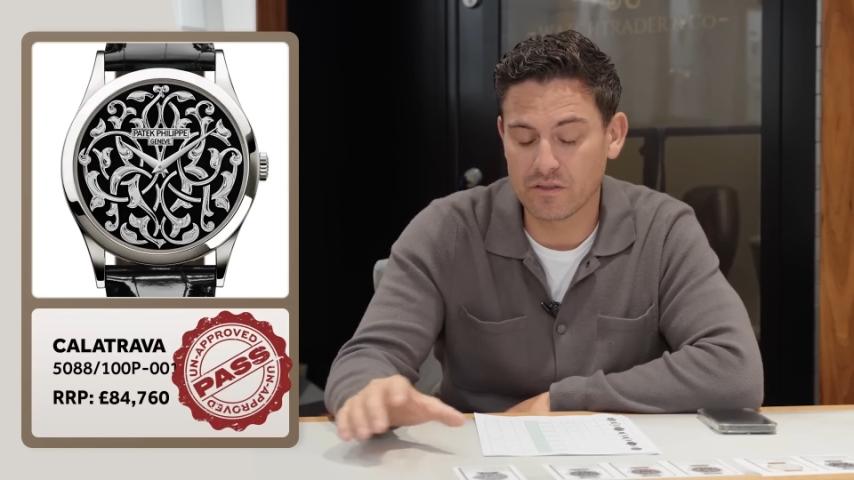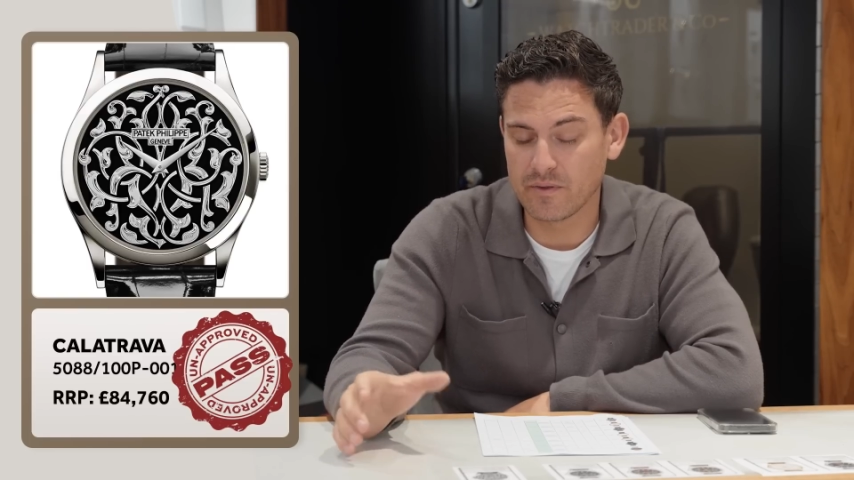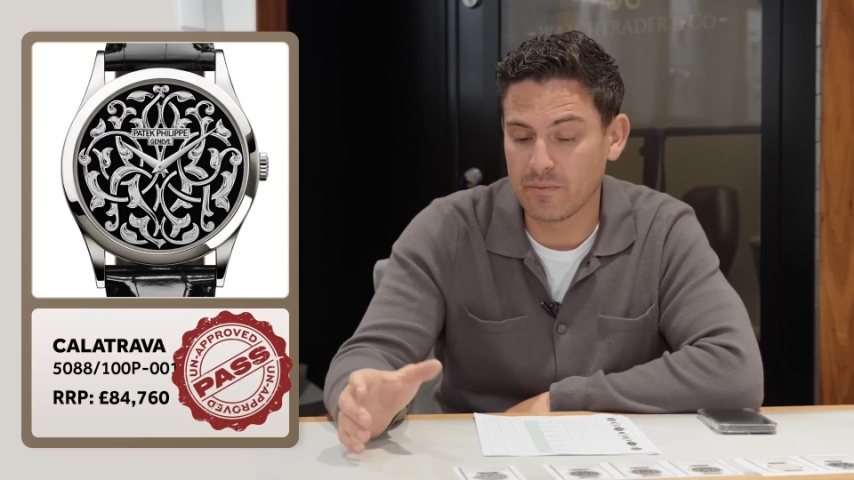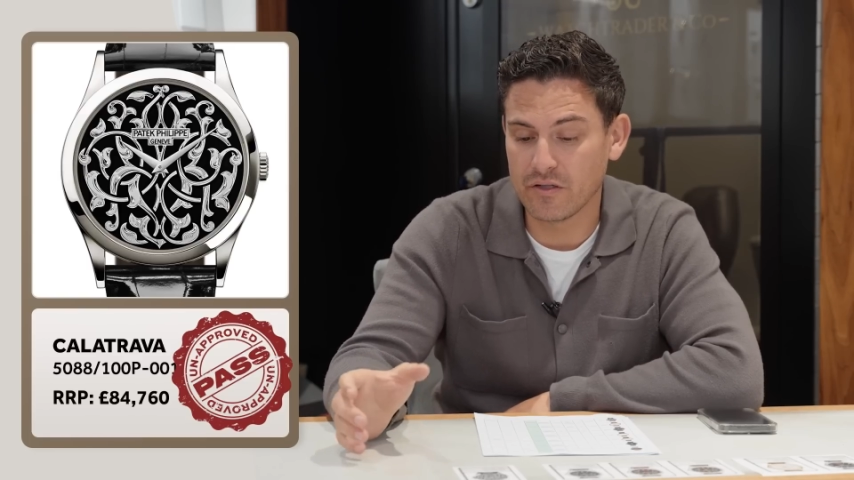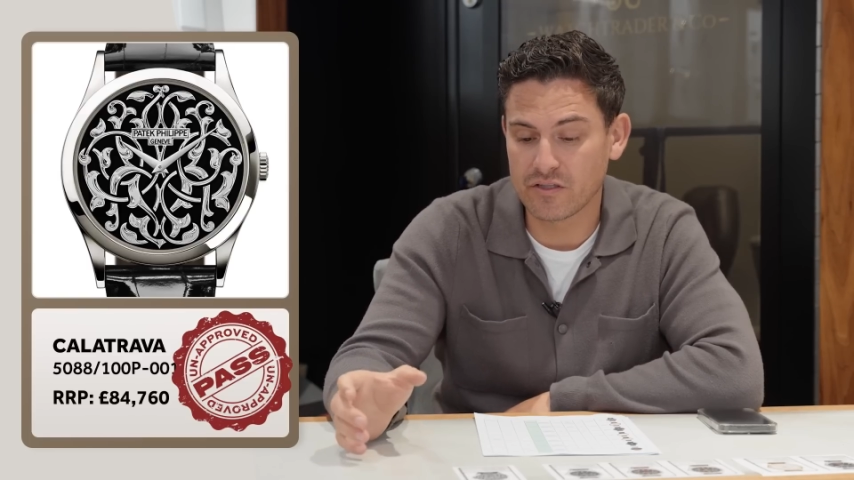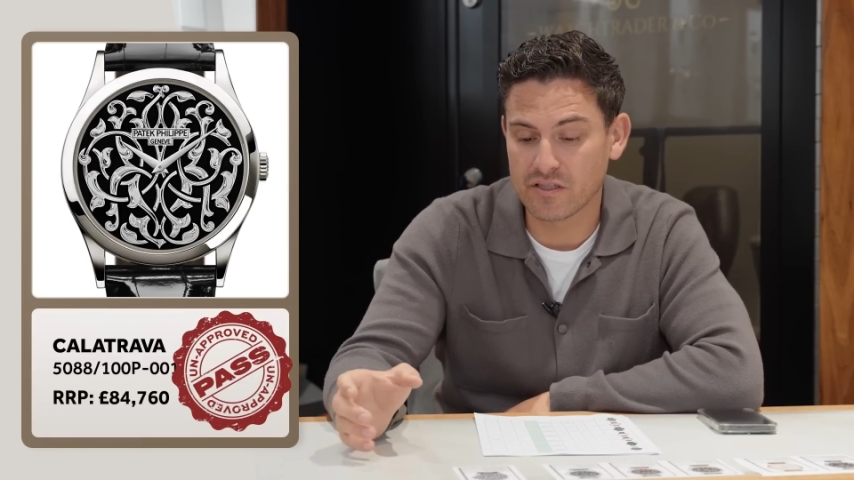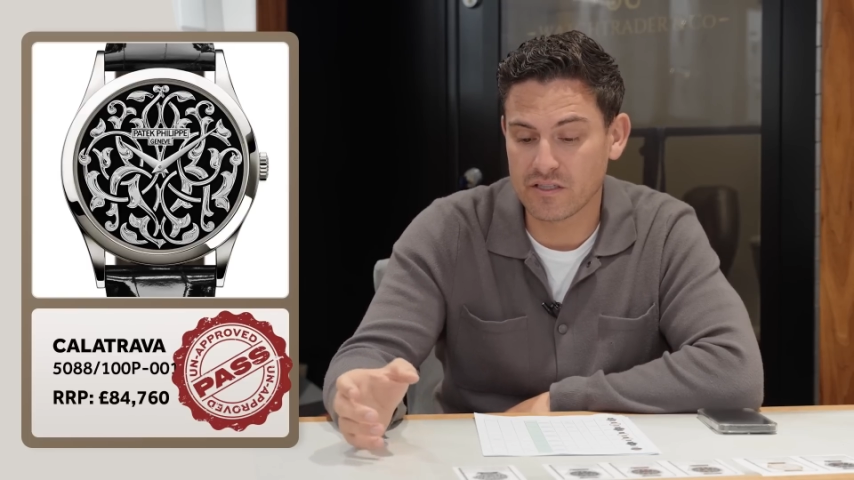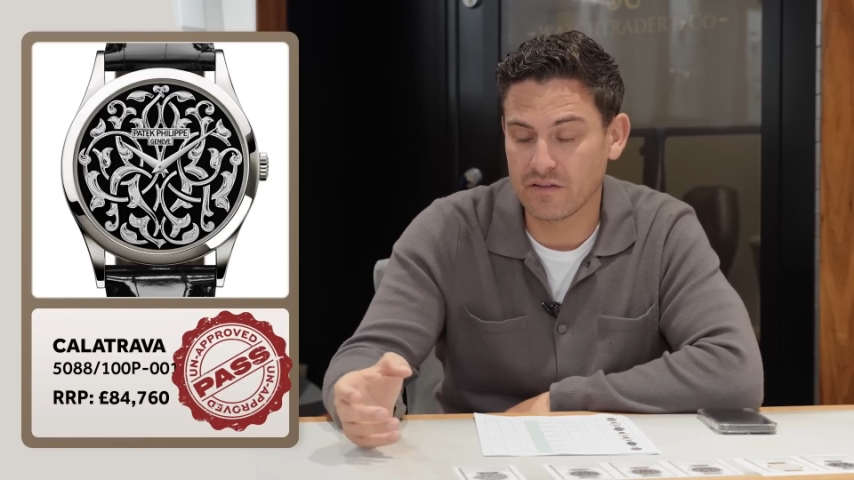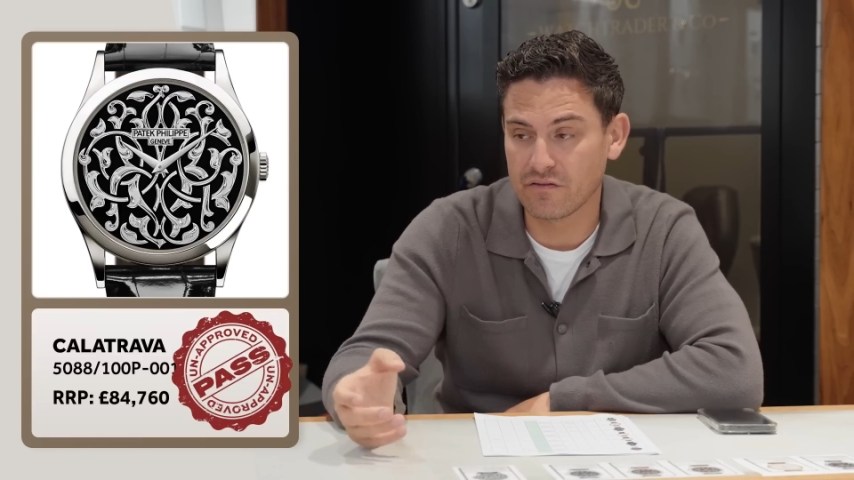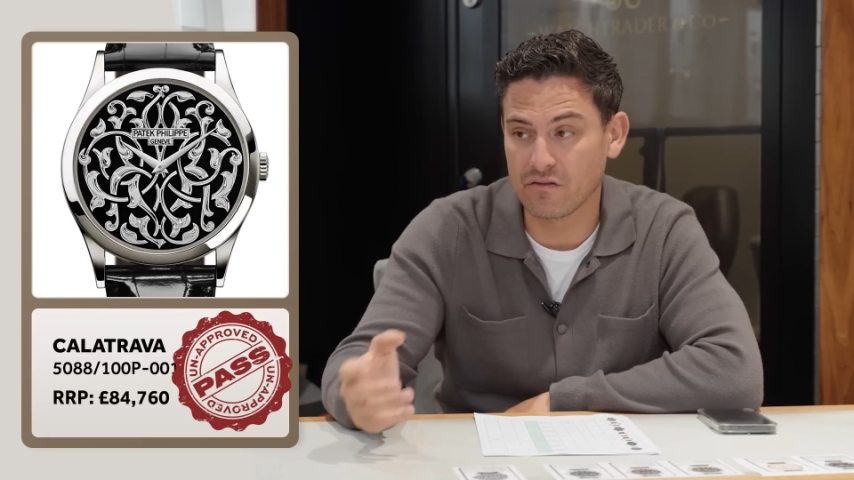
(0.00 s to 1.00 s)
to be
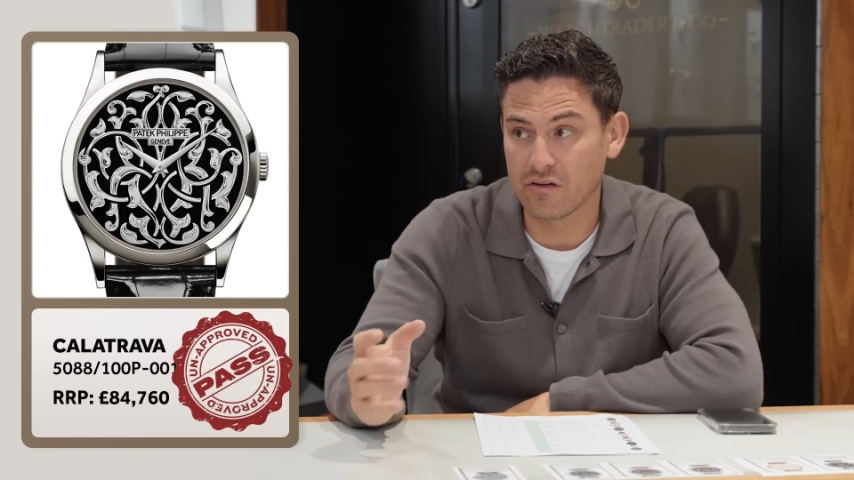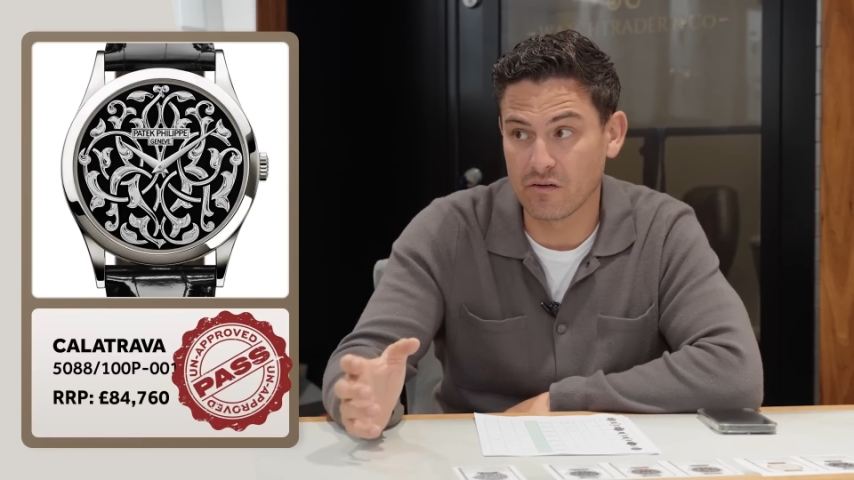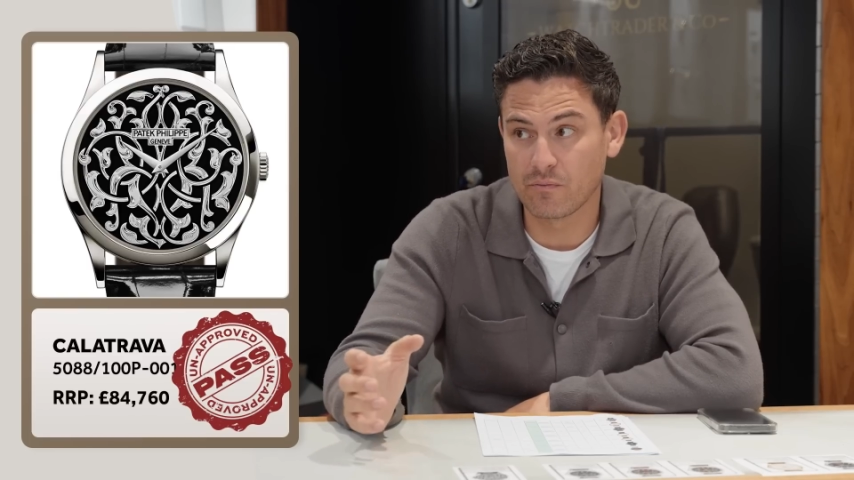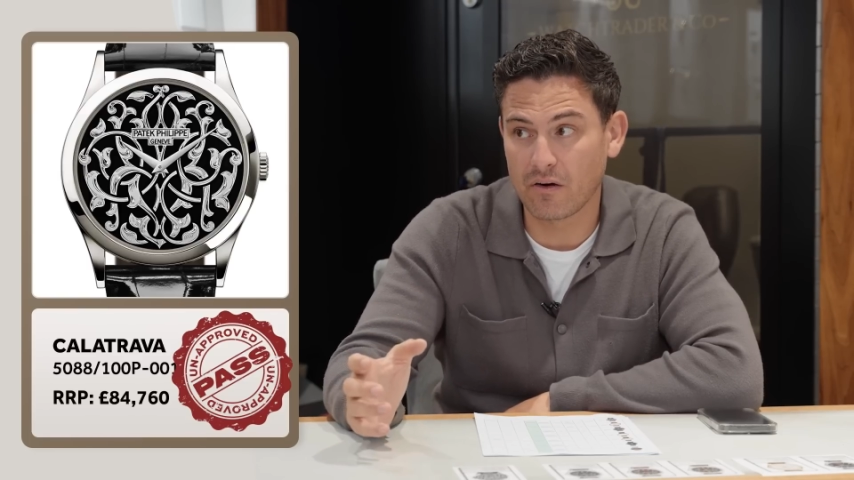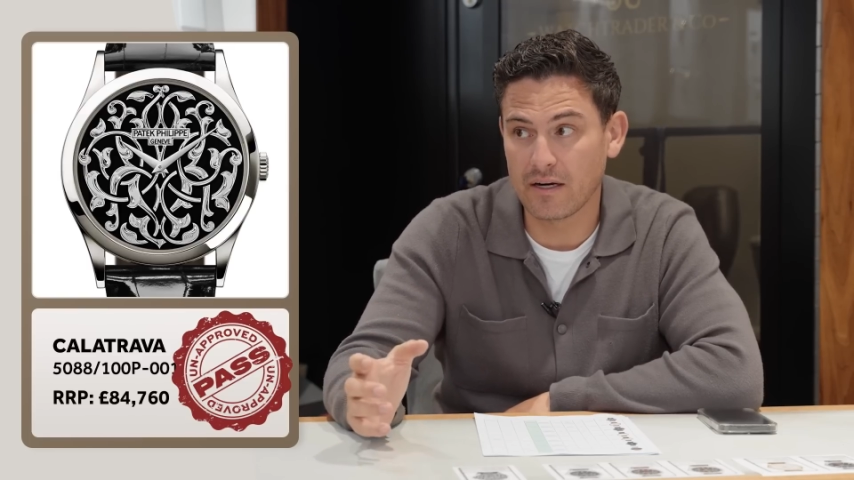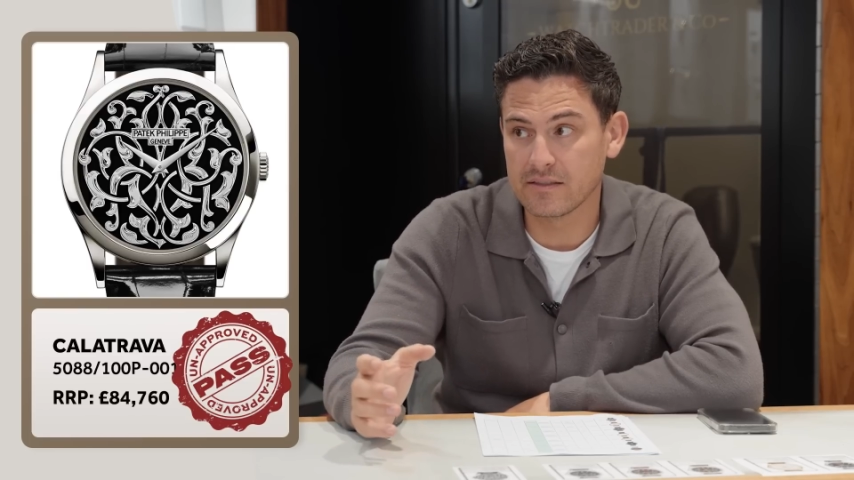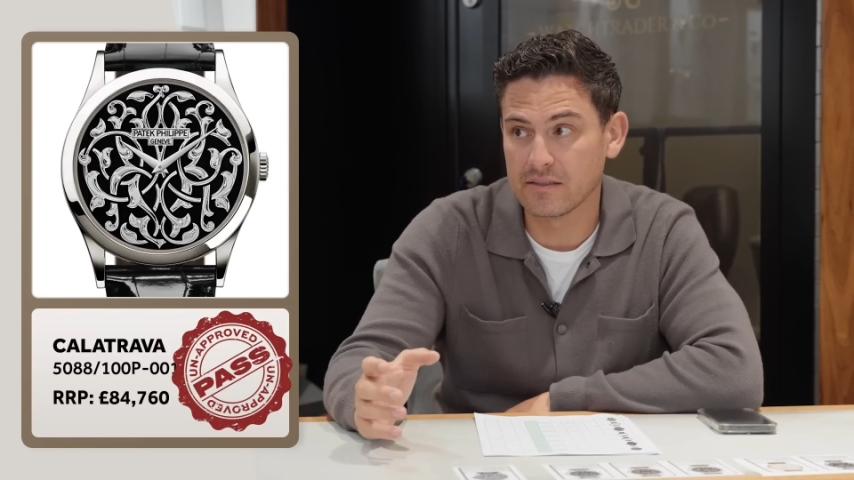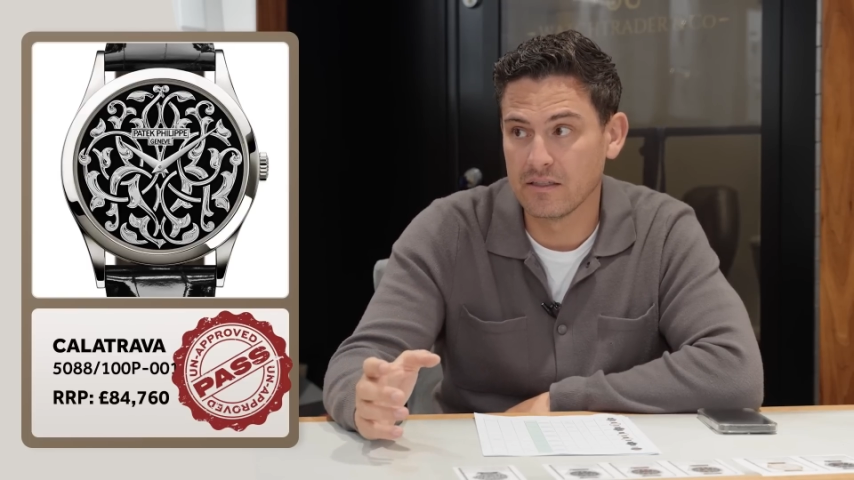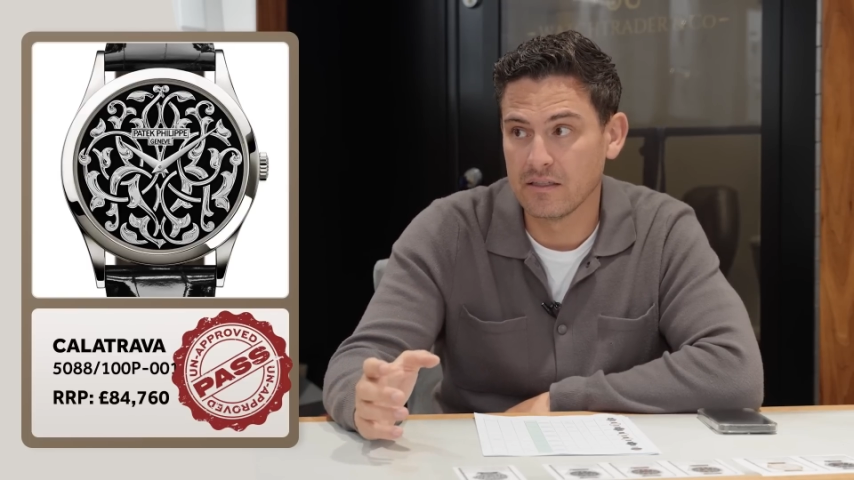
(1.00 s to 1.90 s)
purchasing it for a good price